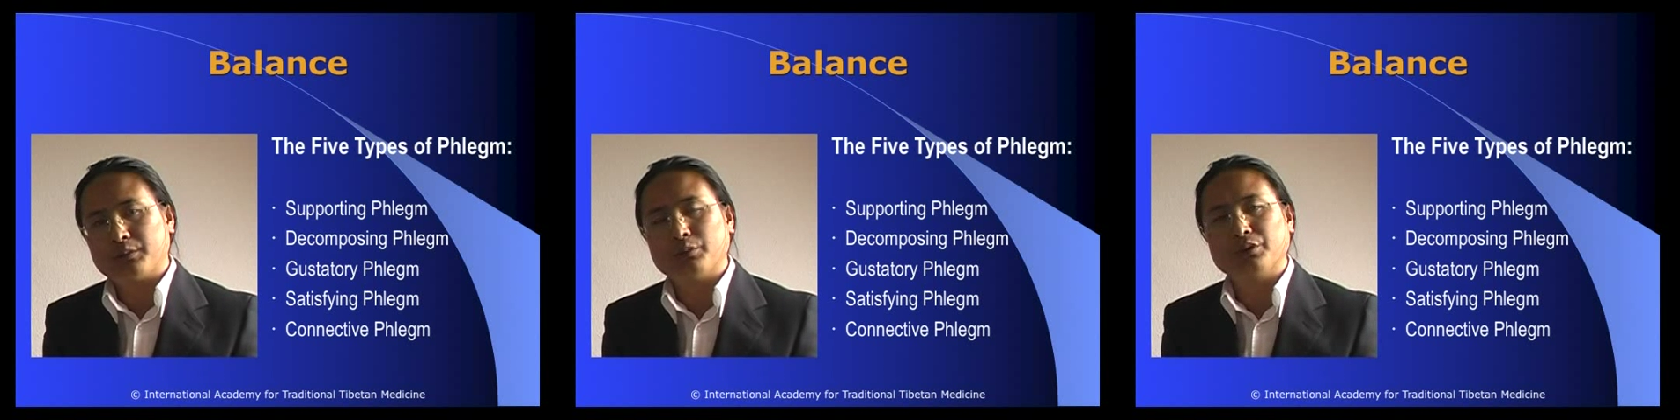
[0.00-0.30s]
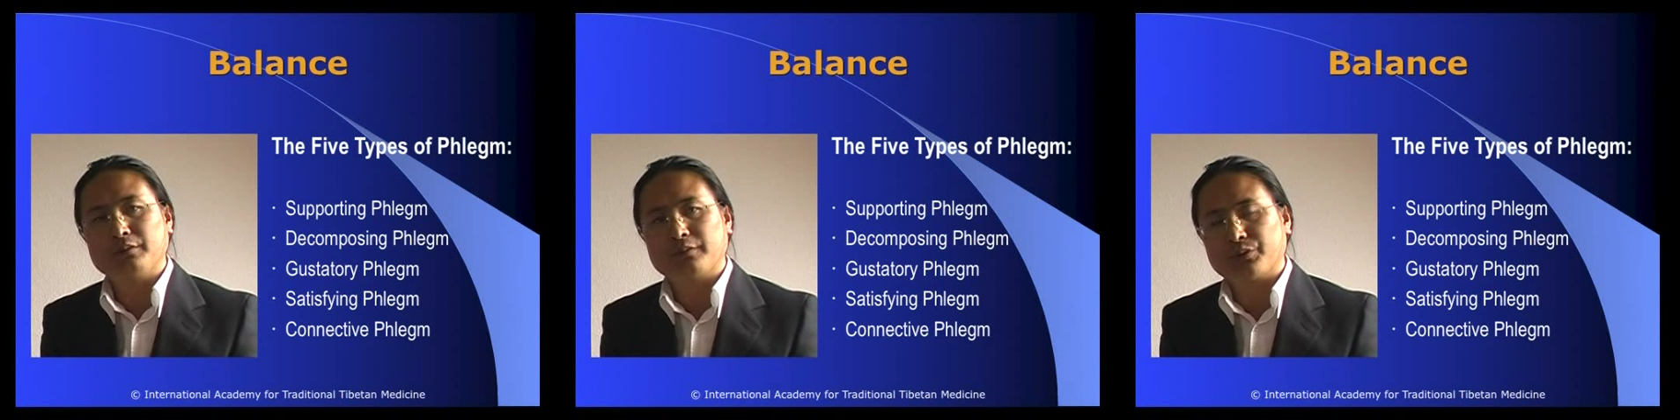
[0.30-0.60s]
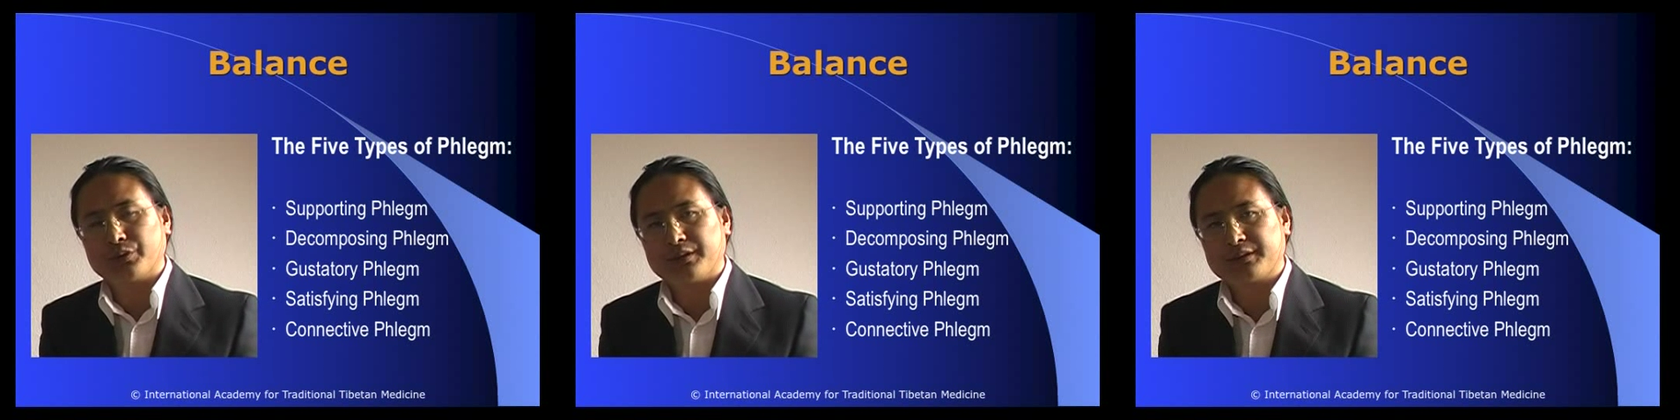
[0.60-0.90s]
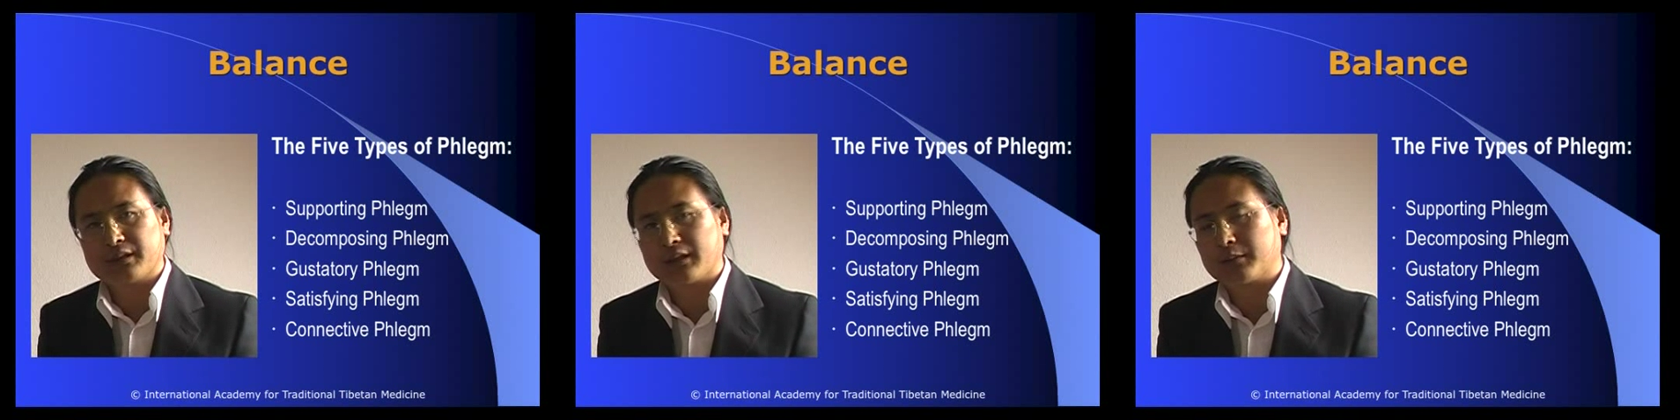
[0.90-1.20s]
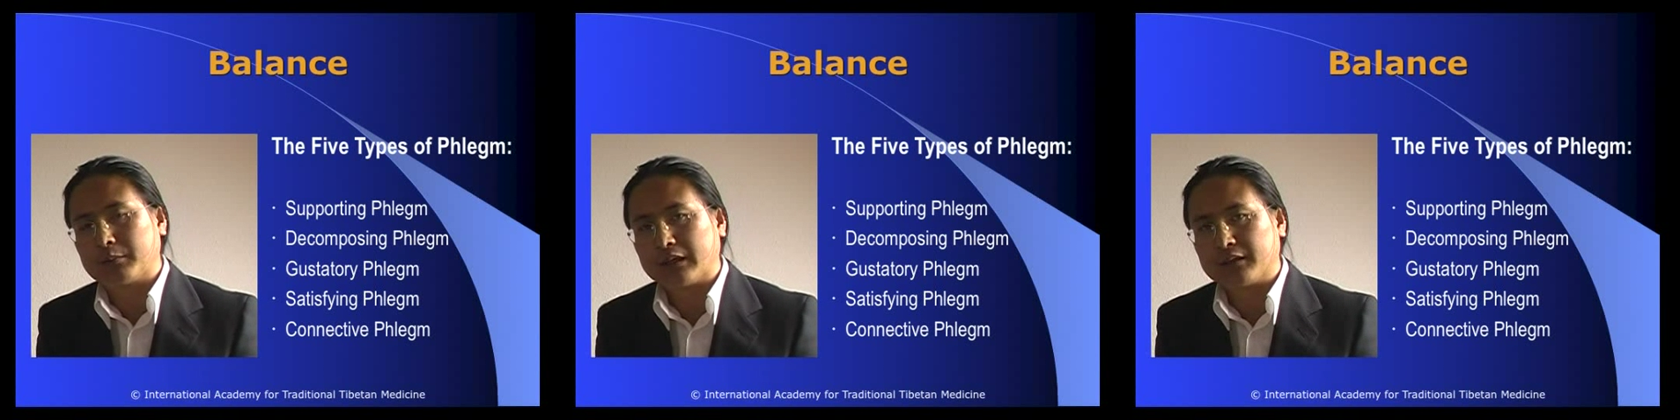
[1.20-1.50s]
body fluids
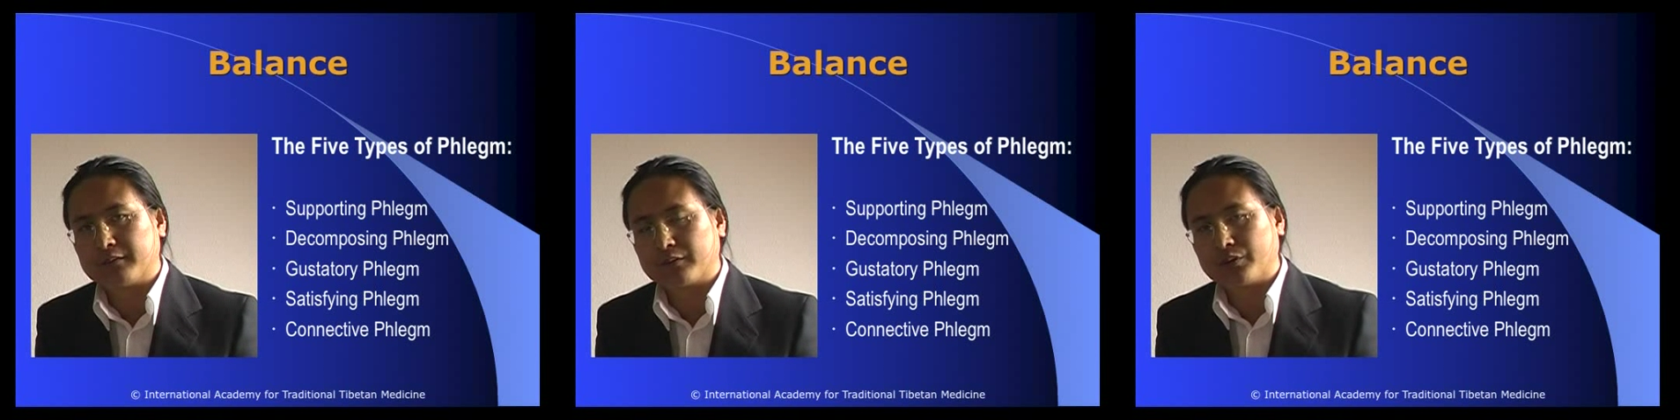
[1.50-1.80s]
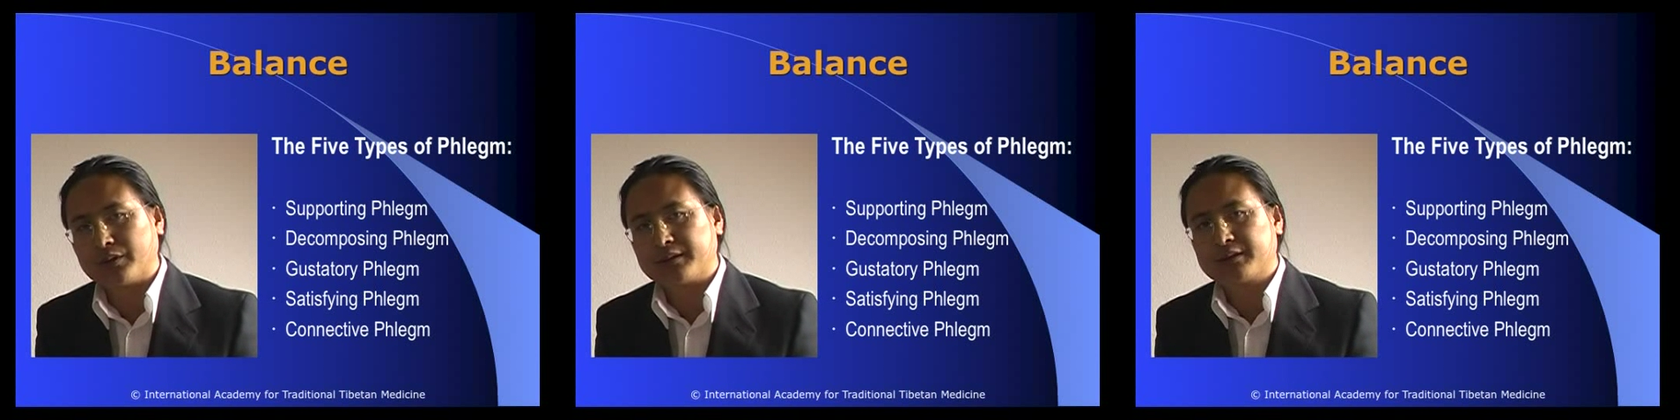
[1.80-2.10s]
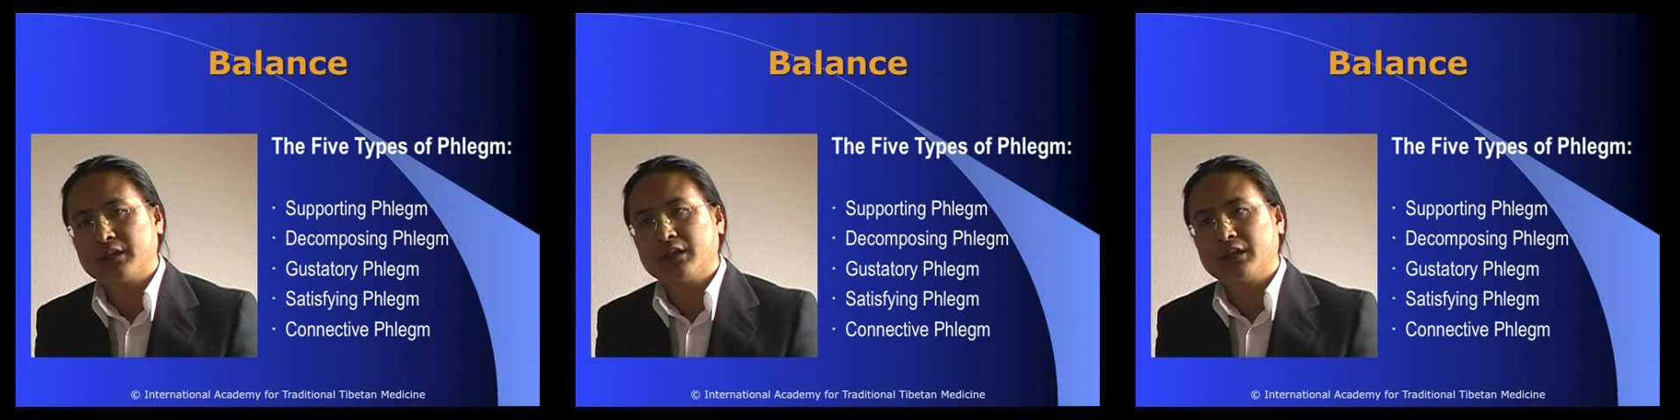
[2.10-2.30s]
like blood fluids